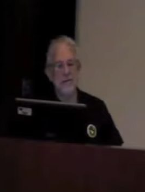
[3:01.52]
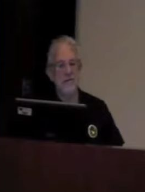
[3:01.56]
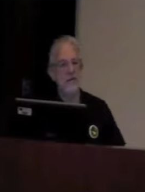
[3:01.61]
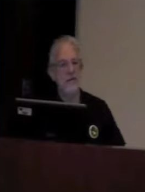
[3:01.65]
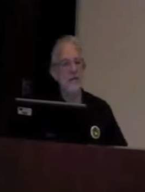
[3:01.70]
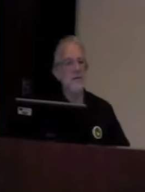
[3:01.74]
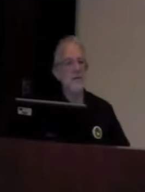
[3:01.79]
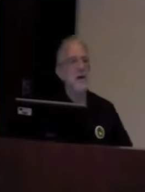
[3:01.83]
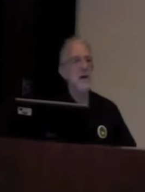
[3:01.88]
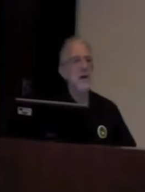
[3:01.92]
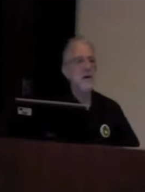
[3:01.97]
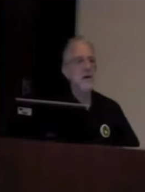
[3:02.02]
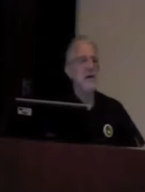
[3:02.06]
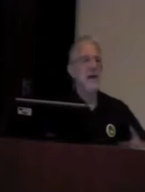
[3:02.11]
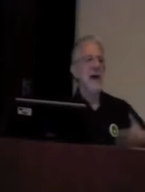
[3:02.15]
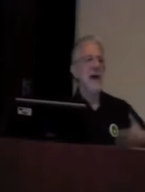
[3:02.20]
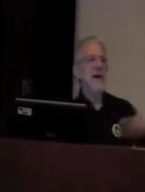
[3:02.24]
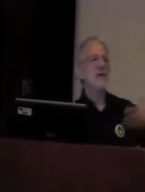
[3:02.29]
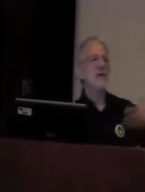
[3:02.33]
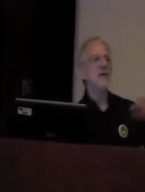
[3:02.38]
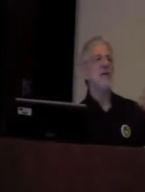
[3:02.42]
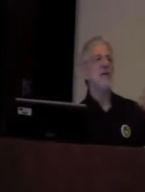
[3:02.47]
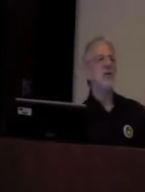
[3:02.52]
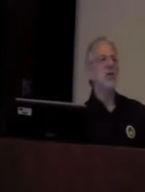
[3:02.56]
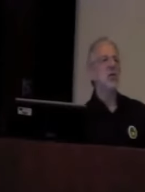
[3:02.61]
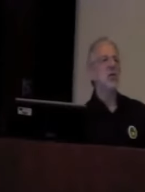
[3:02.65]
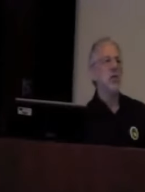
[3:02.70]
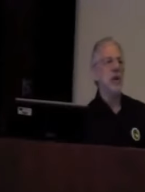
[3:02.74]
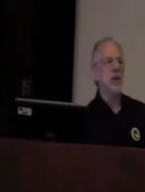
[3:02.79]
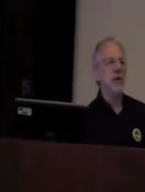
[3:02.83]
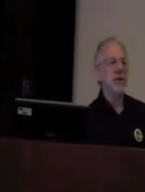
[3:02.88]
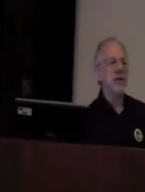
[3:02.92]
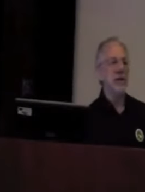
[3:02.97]
are things, they add to the
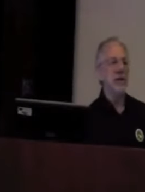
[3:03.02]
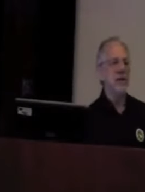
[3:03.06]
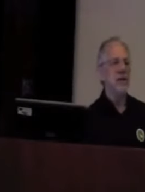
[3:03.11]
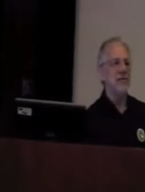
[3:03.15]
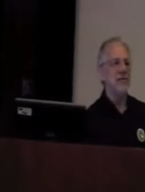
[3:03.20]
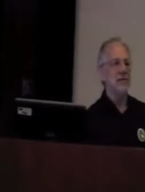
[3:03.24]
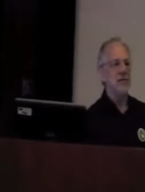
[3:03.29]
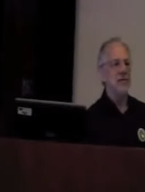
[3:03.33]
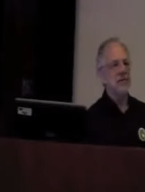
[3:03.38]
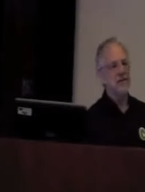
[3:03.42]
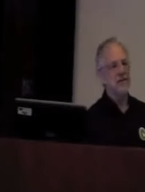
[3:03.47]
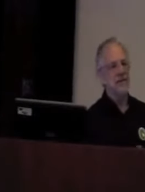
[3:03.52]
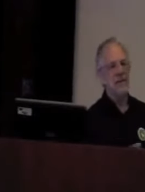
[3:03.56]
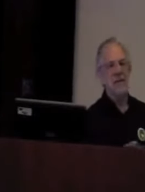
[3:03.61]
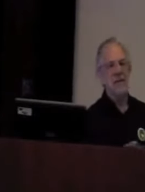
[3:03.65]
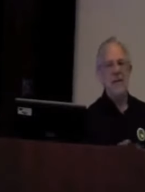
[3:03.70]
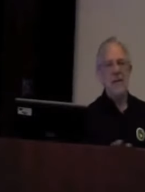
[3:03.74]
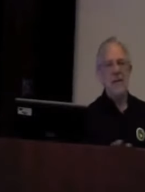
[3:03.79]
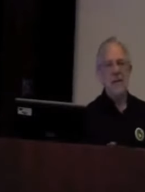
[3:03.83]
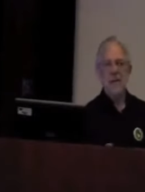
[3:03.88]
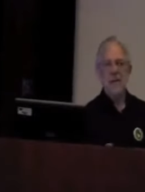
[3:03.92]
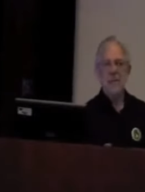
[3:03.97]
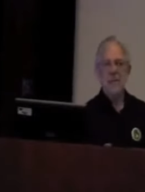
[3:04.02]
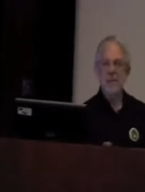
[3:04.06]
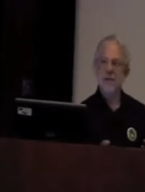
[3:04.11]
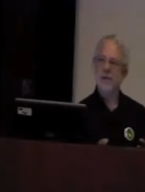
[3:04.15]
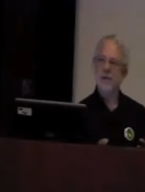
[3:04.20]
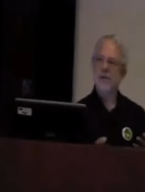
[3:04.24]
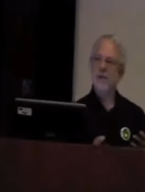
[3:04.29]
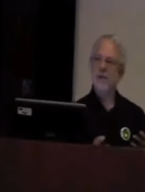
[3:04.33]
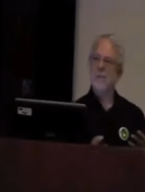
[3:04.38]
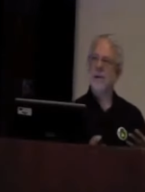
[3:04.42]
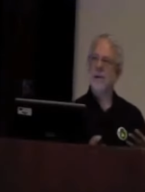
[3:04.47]
quality of it. And saying the
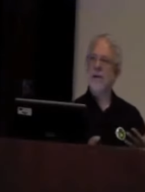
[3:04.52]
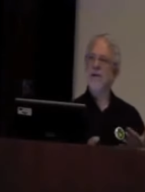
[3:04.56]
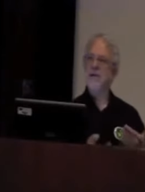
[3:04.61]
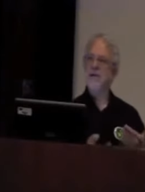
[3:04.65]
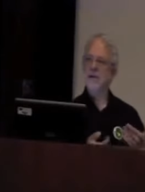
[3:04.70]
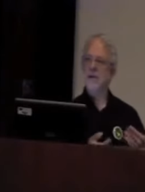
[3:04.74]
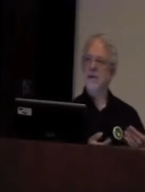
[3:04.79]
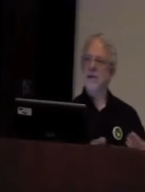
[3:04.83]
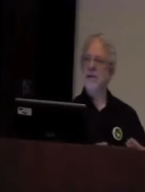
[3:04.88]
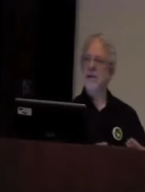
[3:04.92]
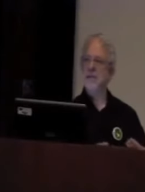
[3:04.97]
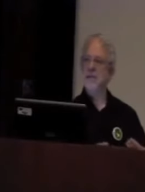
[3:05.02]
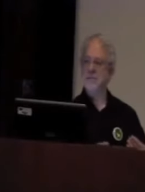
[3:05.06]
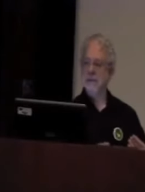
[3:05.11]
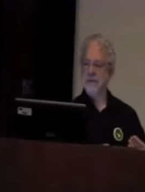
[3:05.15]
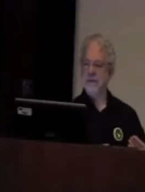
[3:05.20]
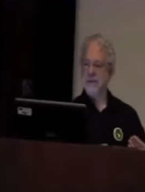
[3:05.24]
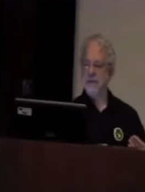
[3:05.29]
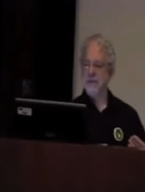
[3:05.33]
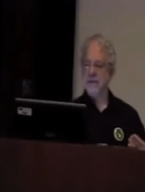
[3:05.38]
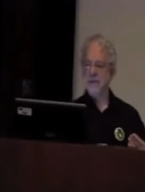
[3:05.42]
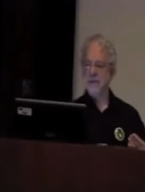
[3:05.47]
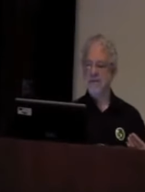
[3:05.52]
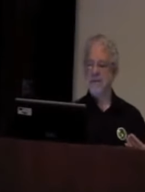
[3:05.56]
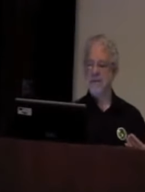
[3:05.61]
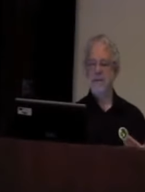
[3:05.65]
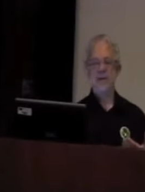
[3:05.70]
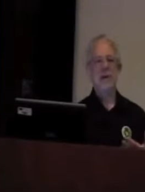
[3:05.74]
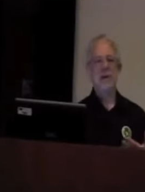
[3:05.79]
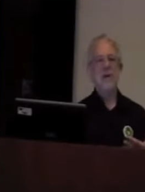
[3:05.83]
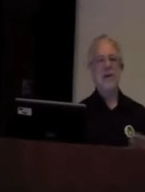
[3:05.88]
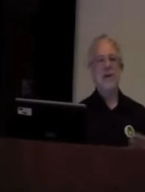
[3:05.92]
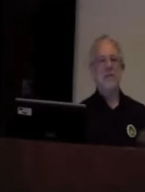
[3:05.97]
particulate matter is less, but it's
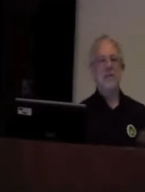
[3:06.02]
different.